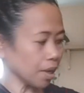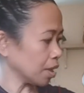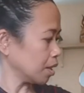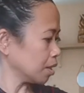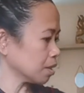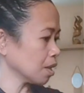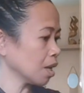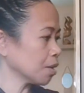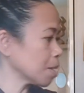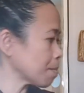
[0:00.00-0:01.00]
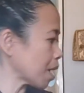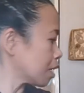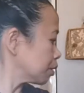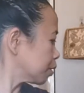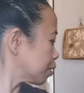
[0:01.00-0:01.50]
Right, let's get them
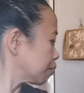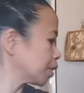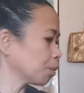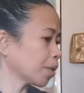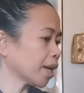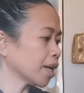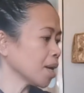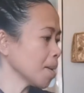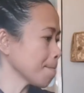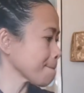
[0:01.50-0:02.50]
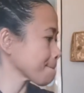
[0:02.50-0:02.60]
out of the way.